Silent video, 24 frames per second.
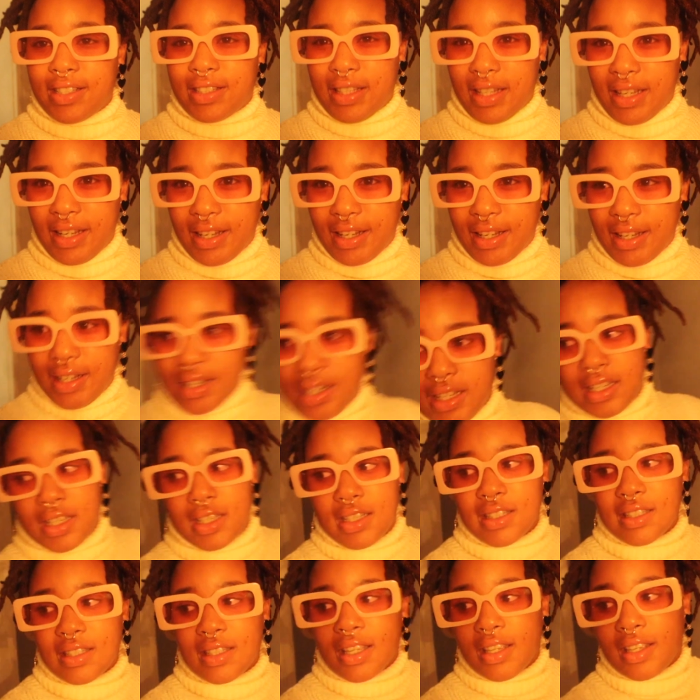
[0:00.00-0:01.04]
It
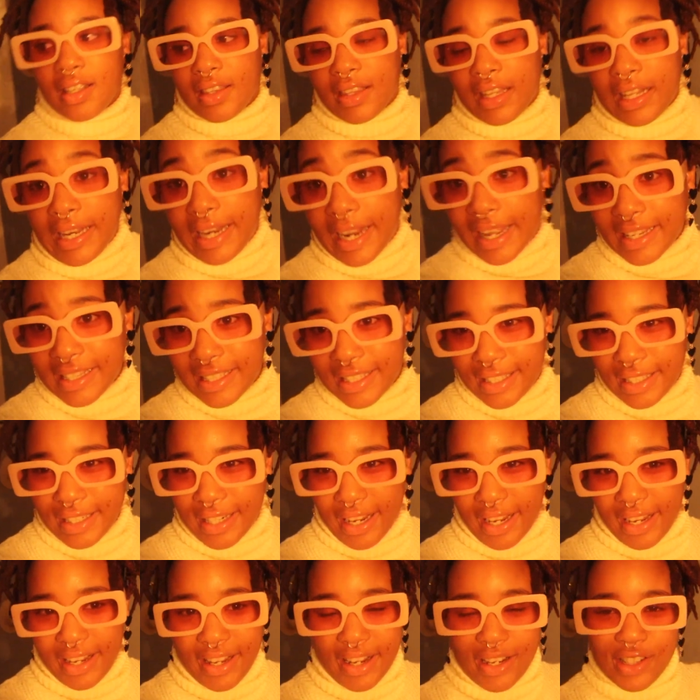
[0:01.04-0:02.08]
is the next
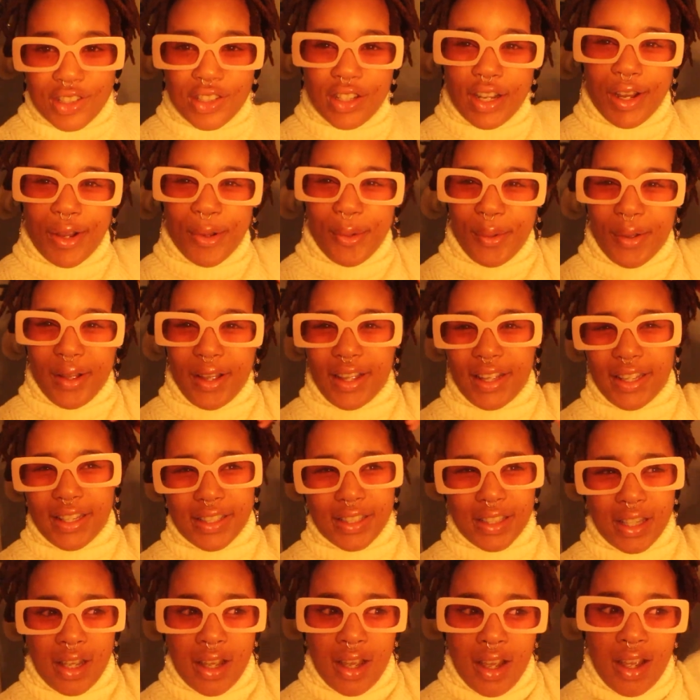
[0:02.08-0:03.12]
day. Yesterday
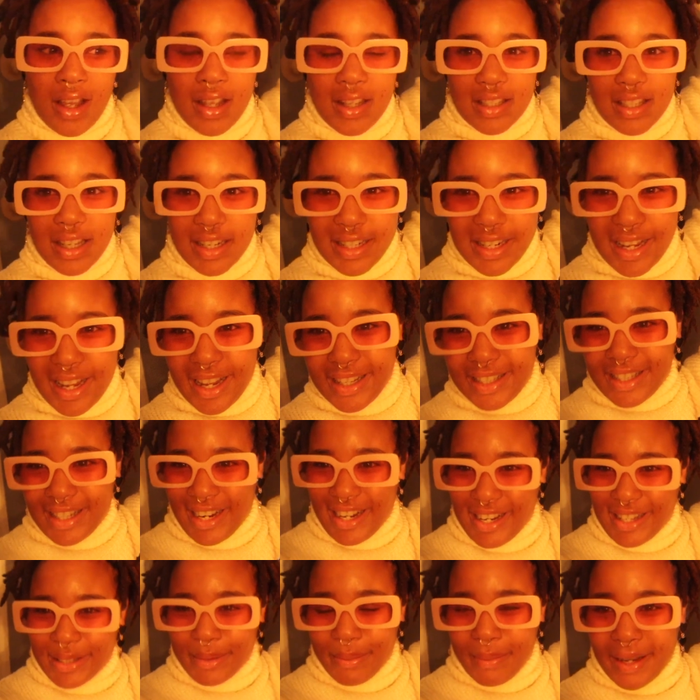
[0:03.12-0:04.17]
was Sunday,
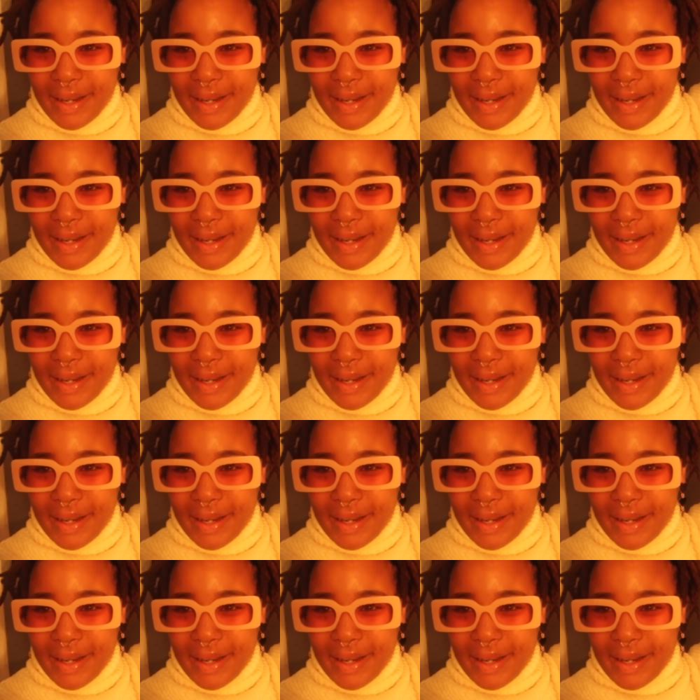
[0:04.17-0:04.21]
today is